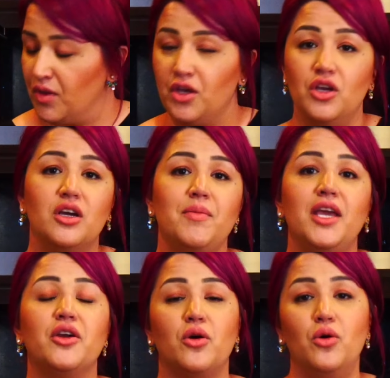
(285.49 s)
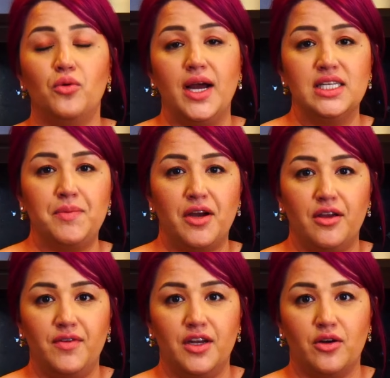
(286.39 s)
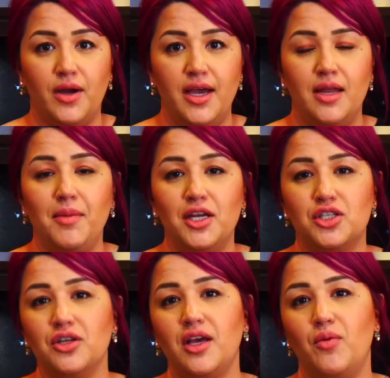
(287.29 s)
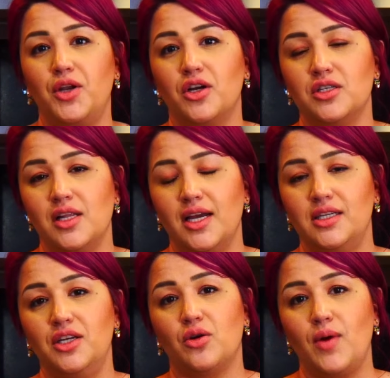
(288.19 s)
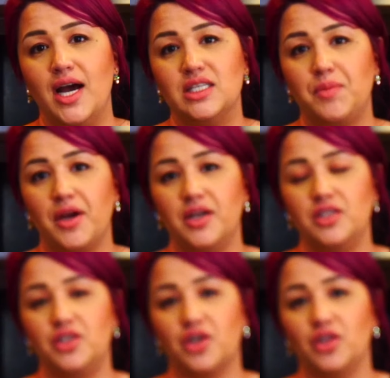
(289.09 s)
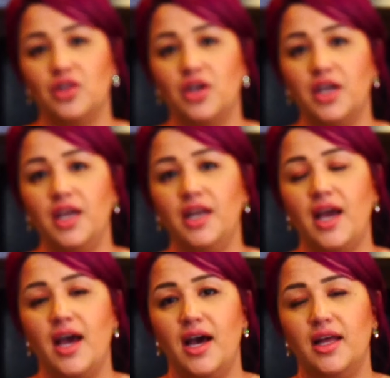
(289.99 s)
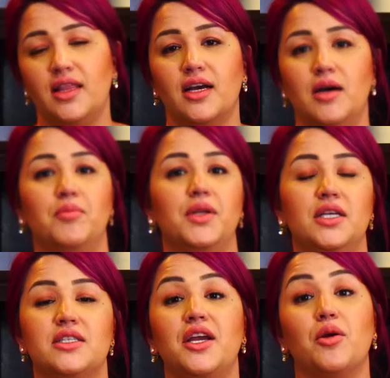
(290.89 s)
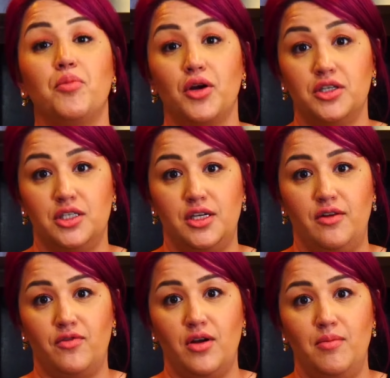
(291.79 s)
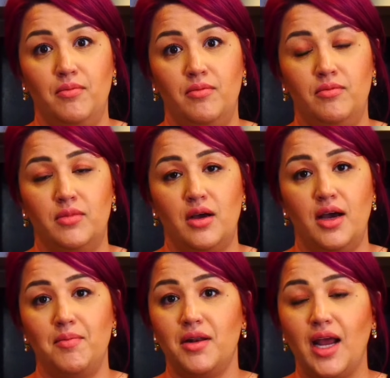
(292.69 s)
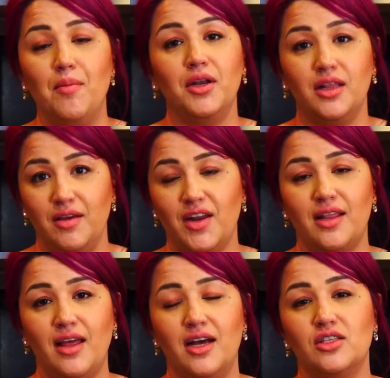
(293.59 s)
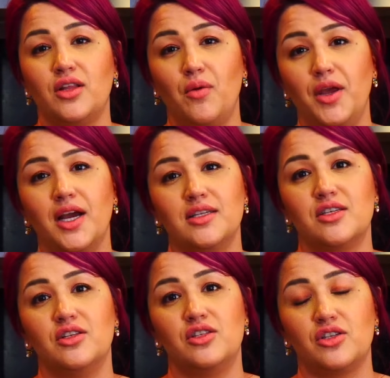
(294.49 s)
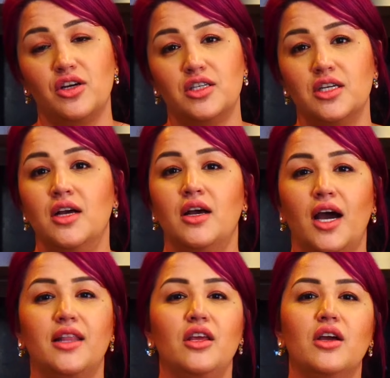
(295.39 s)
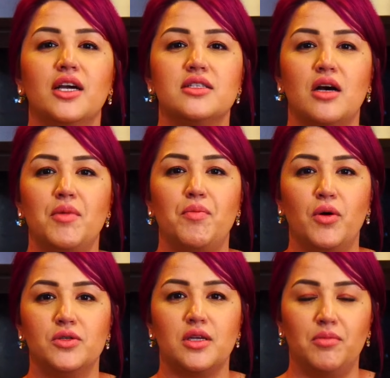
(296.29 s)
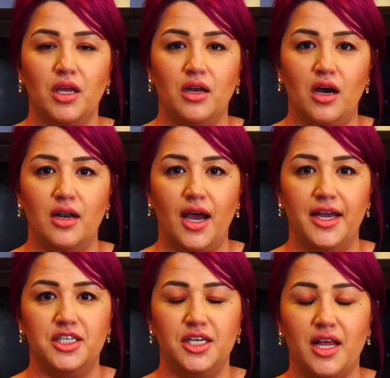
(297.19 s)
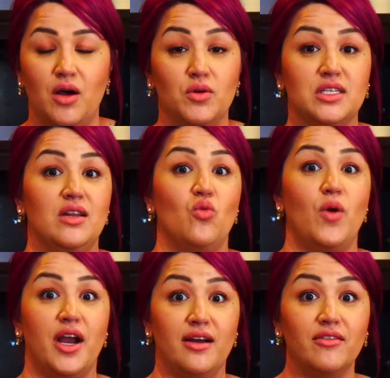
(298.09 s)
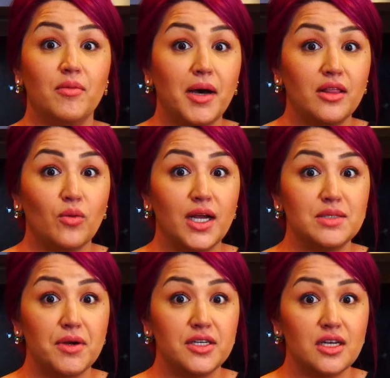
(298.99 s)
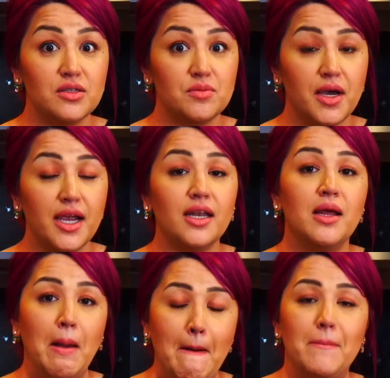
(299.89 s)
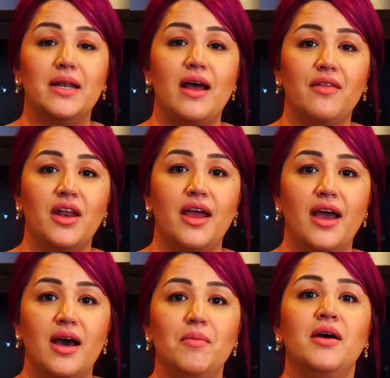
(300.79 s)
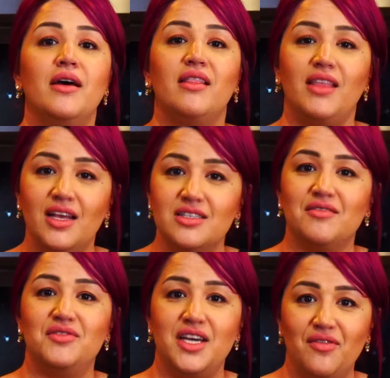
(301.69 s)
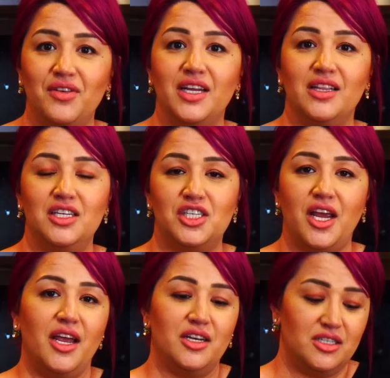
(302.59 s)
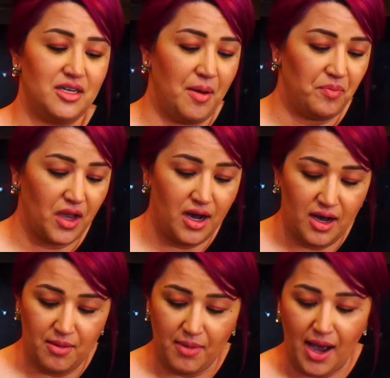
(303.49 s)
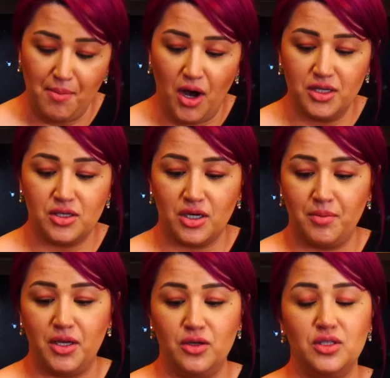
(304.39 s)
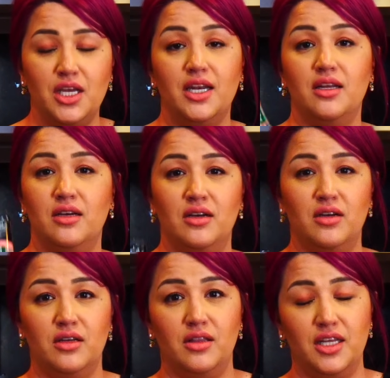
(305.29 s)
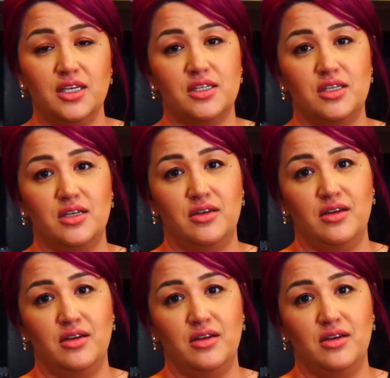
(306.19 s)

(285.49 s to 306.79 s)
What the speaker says: you can make your own raspberry vinaigrette, and make sure that when you're selecting your raspberries, you're looking at the companies that you're purchasing from. I'm gonna leave it at that, so that way you guys can search. I think you guys saw me post something on IG that I wasn't aware of about the raspberries I was buying, but now that I am, things have definitely changed. I'm also gonna be using this